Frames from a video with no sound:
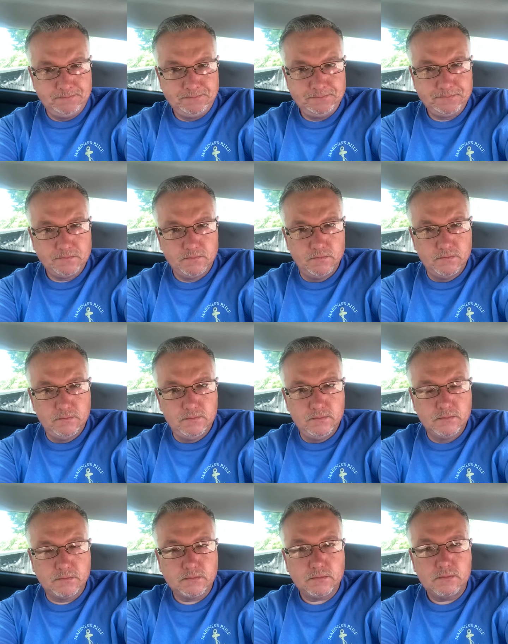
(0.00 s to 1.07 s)

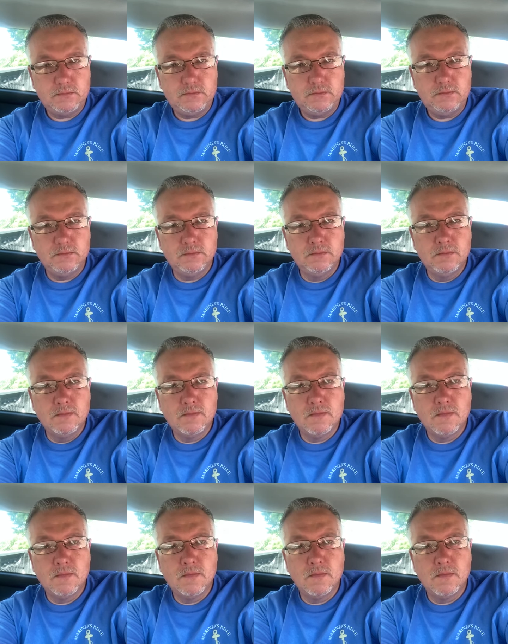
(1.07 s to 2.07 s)
No one is speaking in this clip.